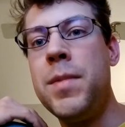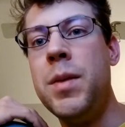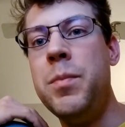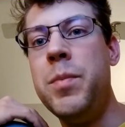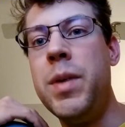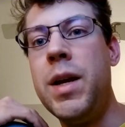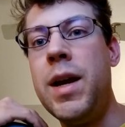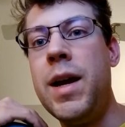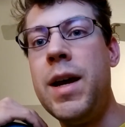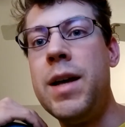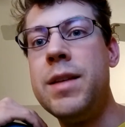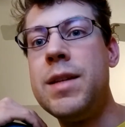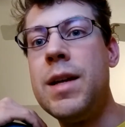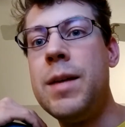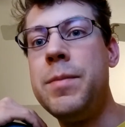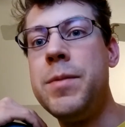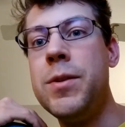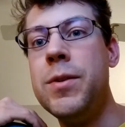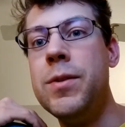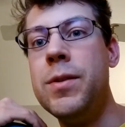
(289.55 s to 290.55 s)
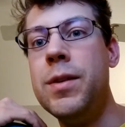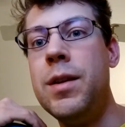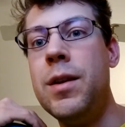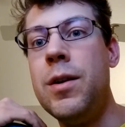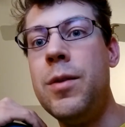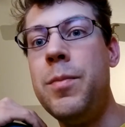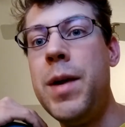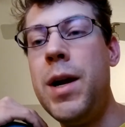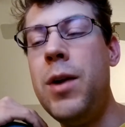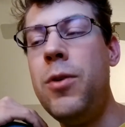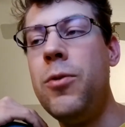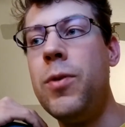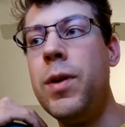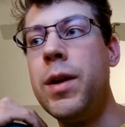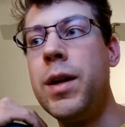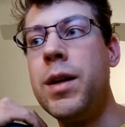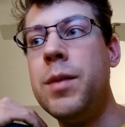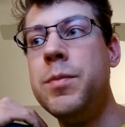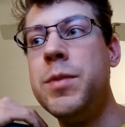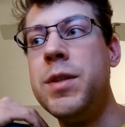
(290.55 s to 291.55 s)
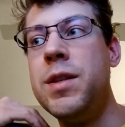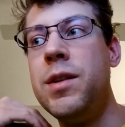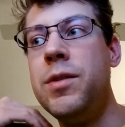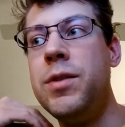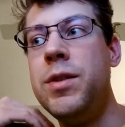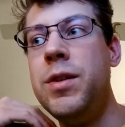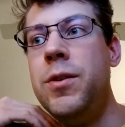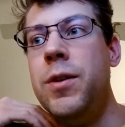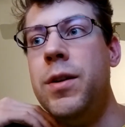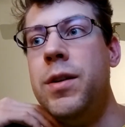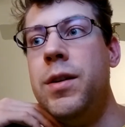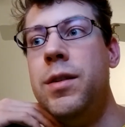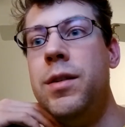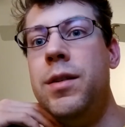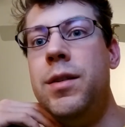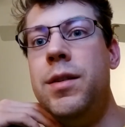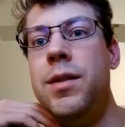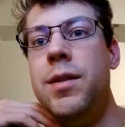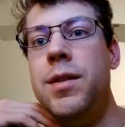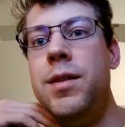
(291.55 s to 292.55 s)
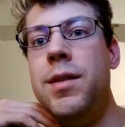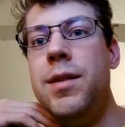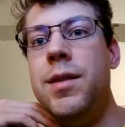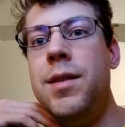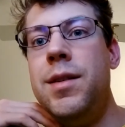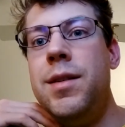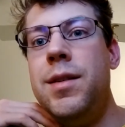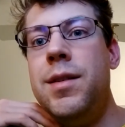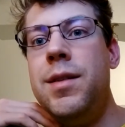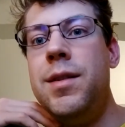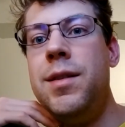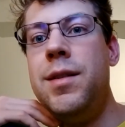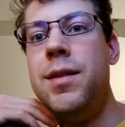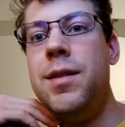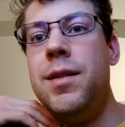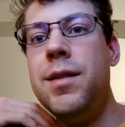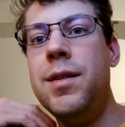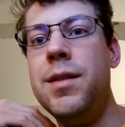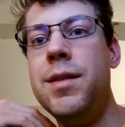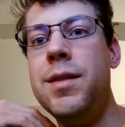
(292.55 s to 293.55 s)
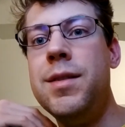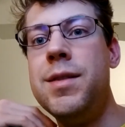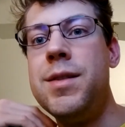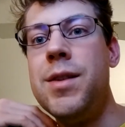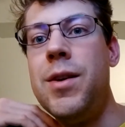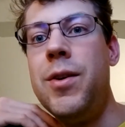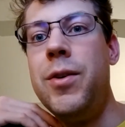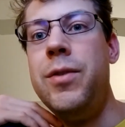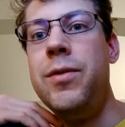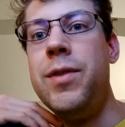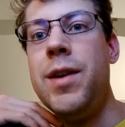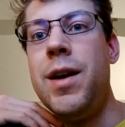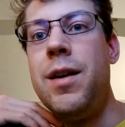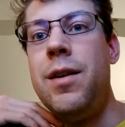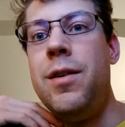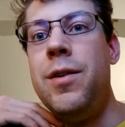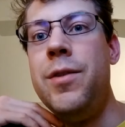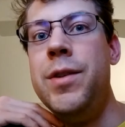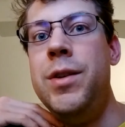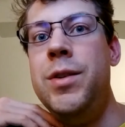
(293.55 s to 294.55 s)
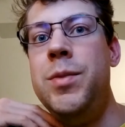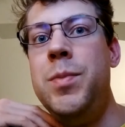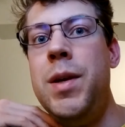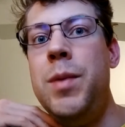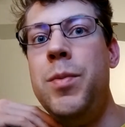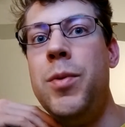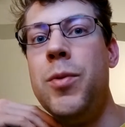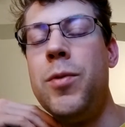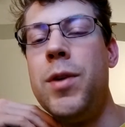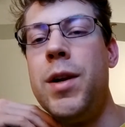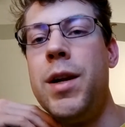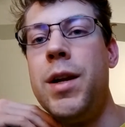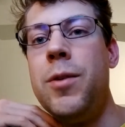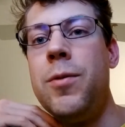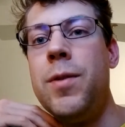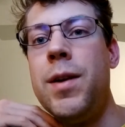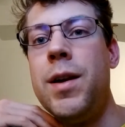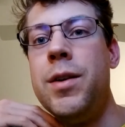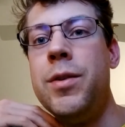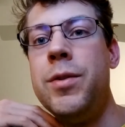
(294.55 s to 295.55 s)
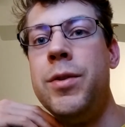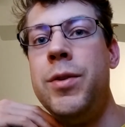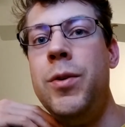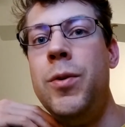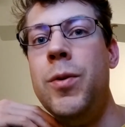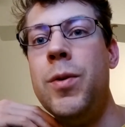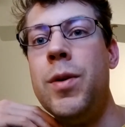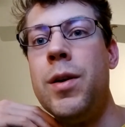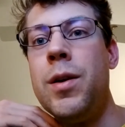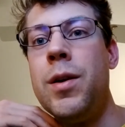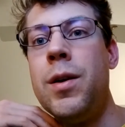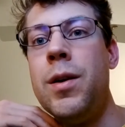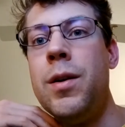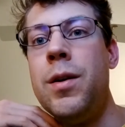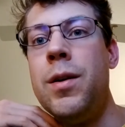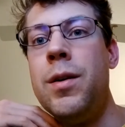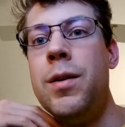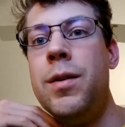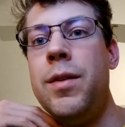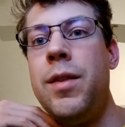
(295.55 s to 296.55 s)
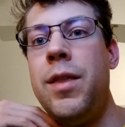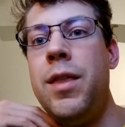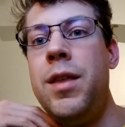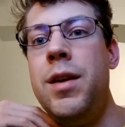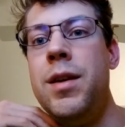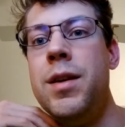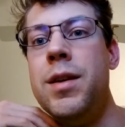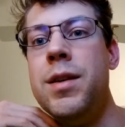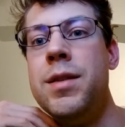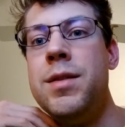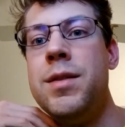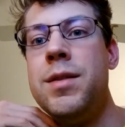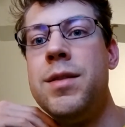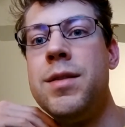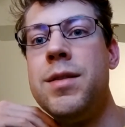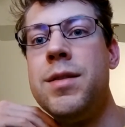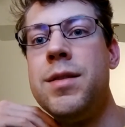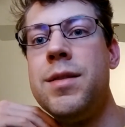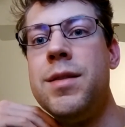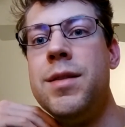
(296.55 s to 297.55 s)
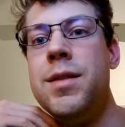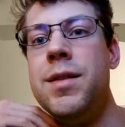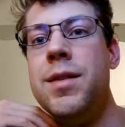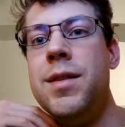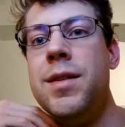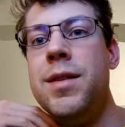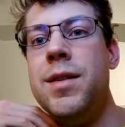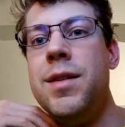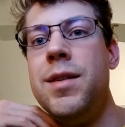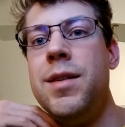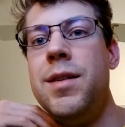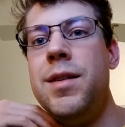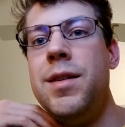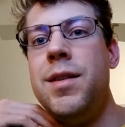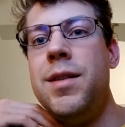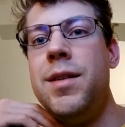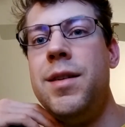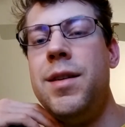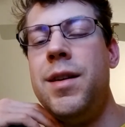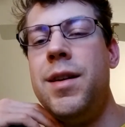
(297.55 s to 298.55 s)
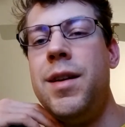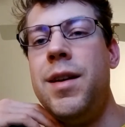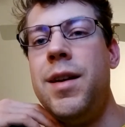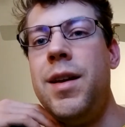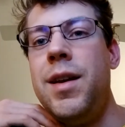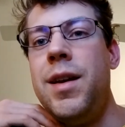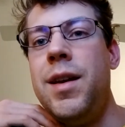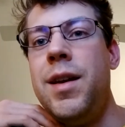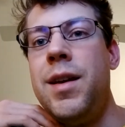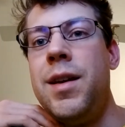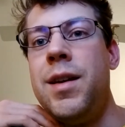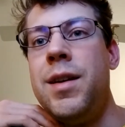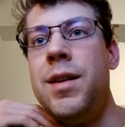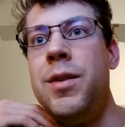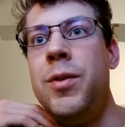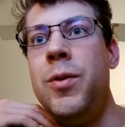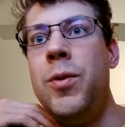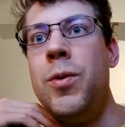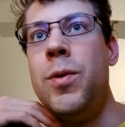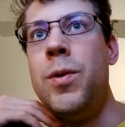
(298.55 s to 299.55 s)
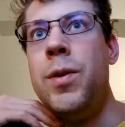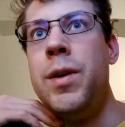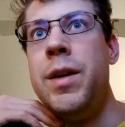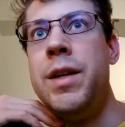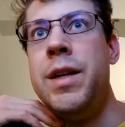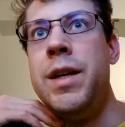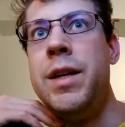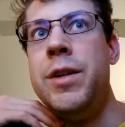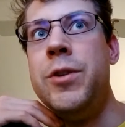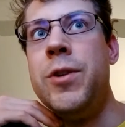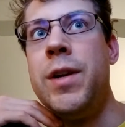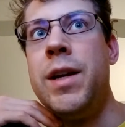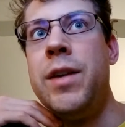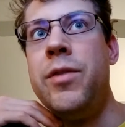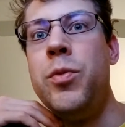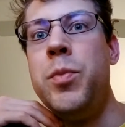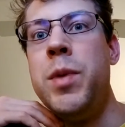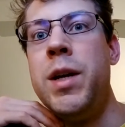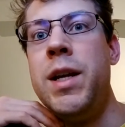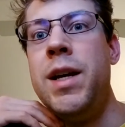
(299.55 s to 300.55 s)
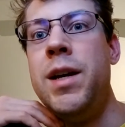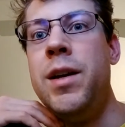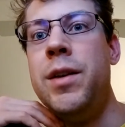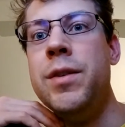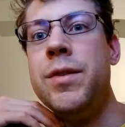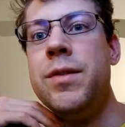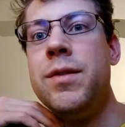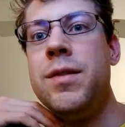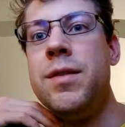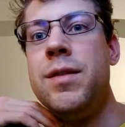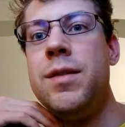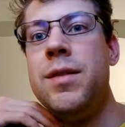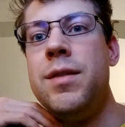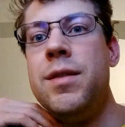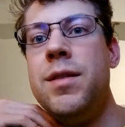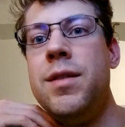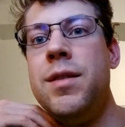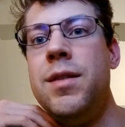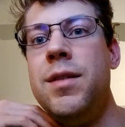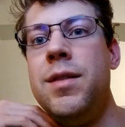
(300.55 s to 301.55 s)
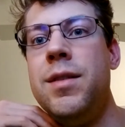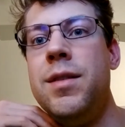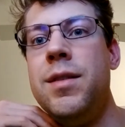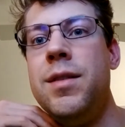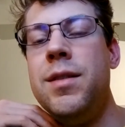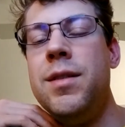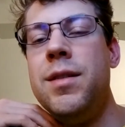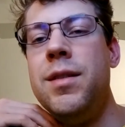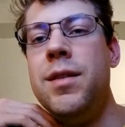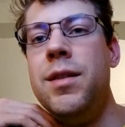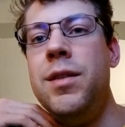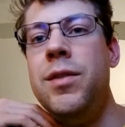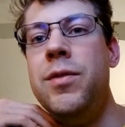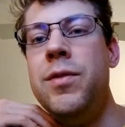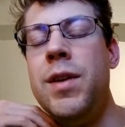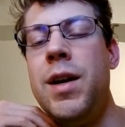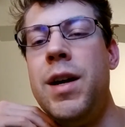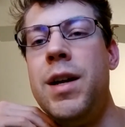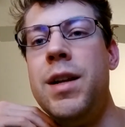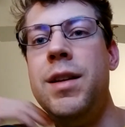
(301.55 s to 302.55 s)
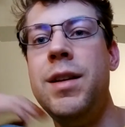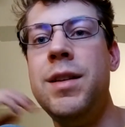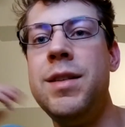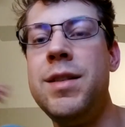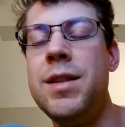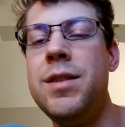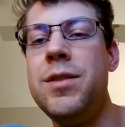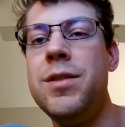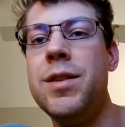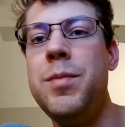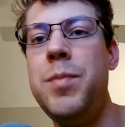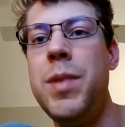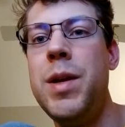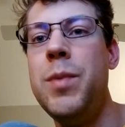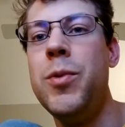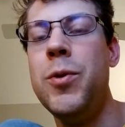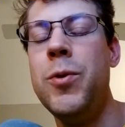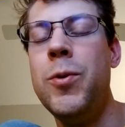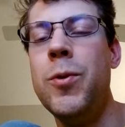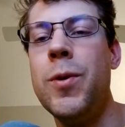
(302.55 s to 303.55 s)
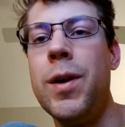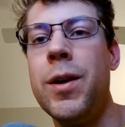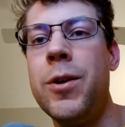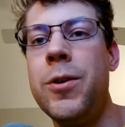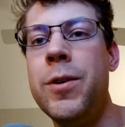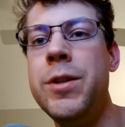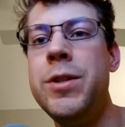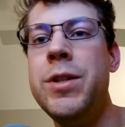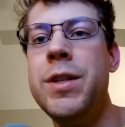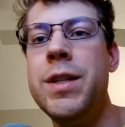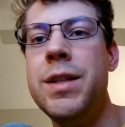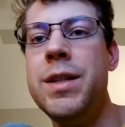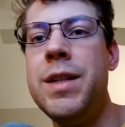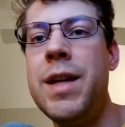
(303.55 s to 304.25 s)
but it has absolutely no power when it comes down to it. So you've got all these people running around who are theists, and who are endangering everybody else. You've got essentially people who are Christian